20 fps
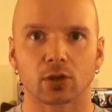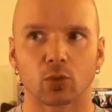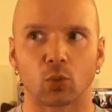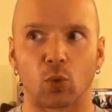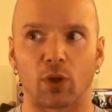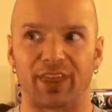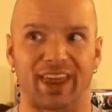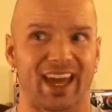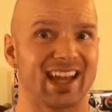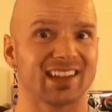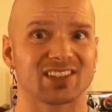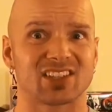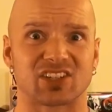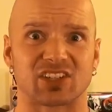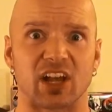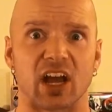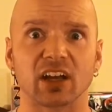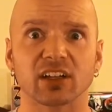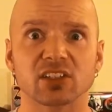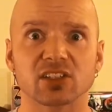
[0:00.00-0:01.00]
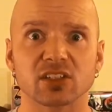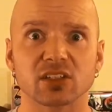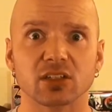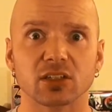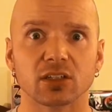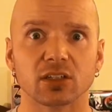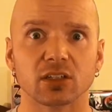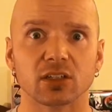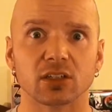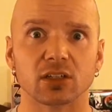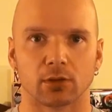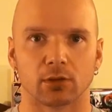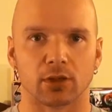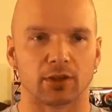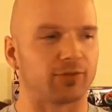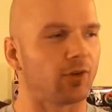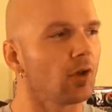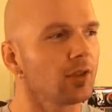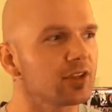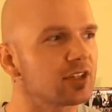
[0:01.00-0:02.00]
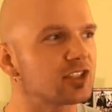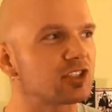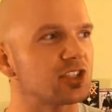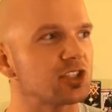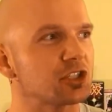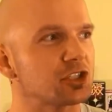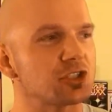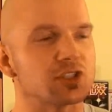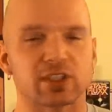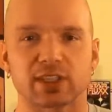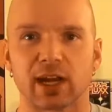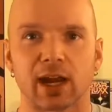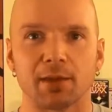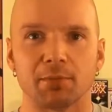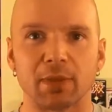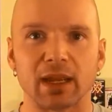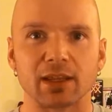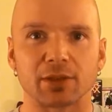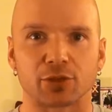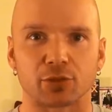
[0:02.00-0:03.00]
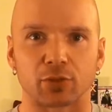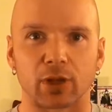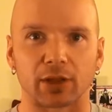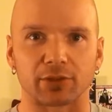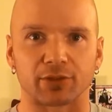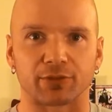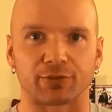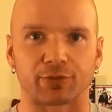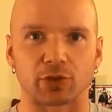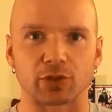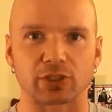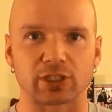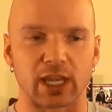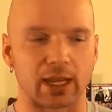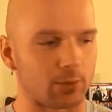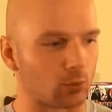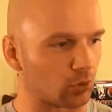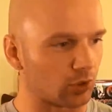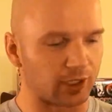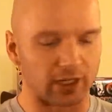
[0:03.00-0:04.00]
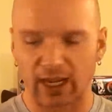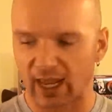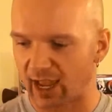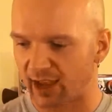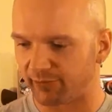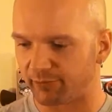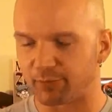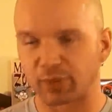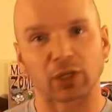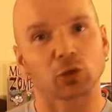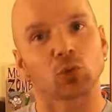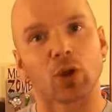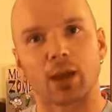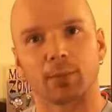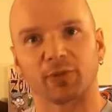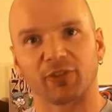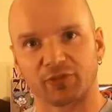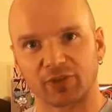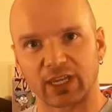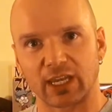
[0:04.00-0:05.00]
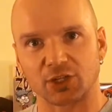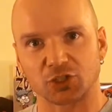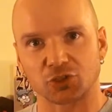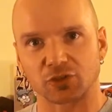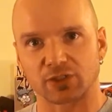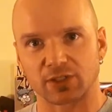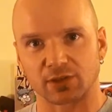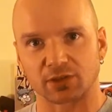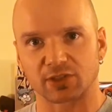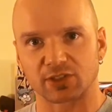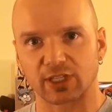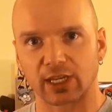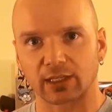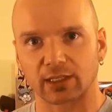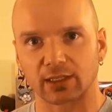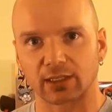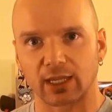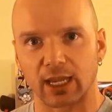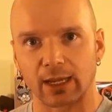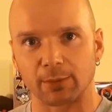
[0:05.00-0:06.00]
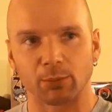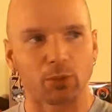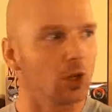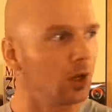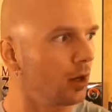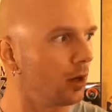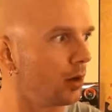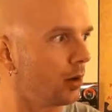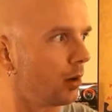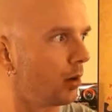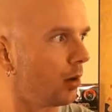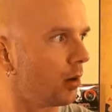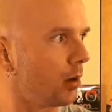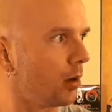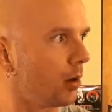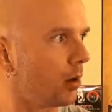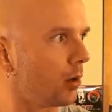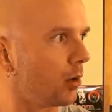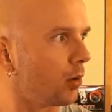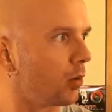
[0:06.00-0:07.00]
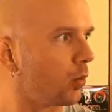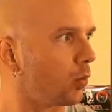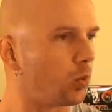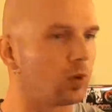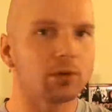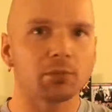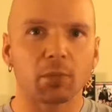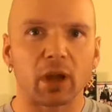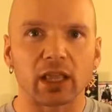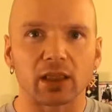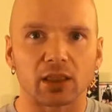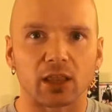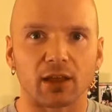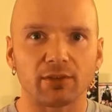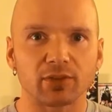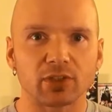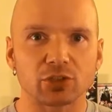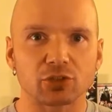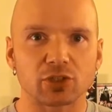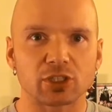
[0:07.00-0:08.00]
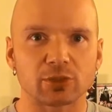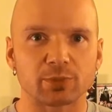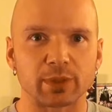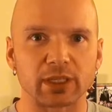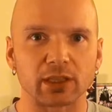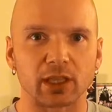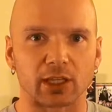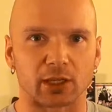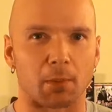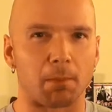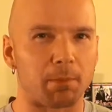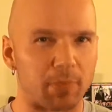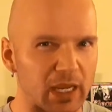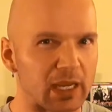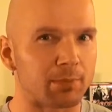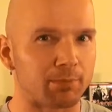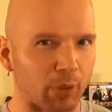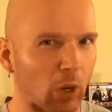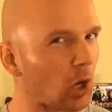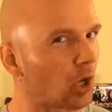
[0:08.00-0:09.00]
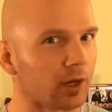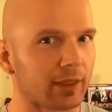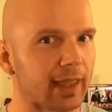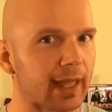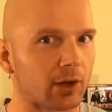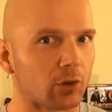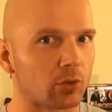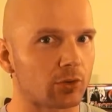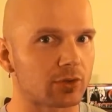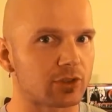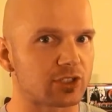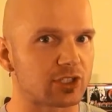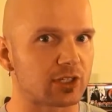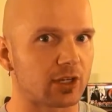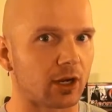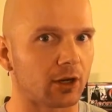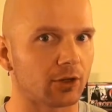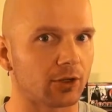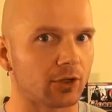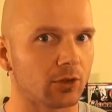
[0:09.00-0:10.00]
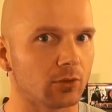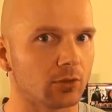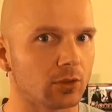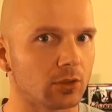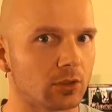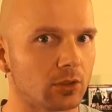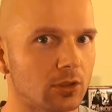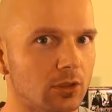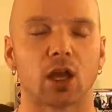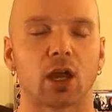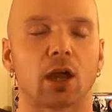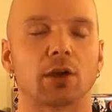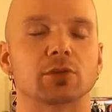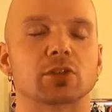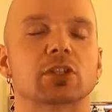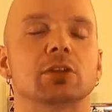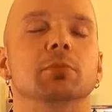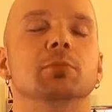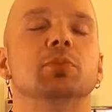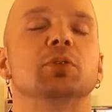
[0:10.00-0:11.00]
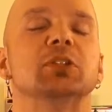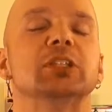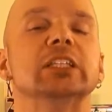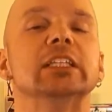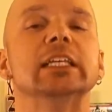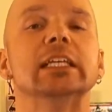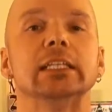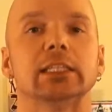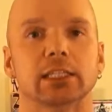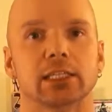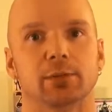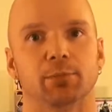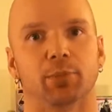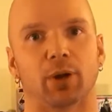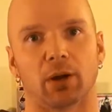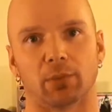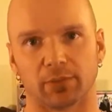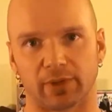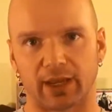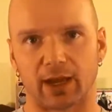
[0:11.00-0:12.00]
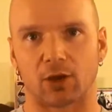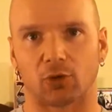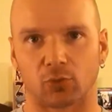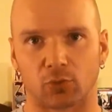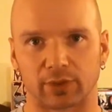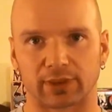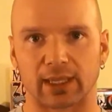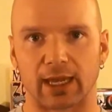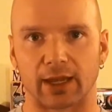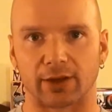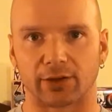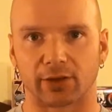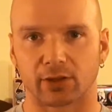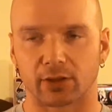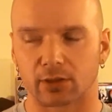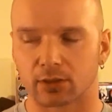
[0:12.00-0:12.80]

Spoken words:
Well, that sucks. If all the decisions that I made throughout the first game were going to have big ramifications in the second game, wouldn't my love interest be like a big part of that whole scenario? I was completely bummed out with that.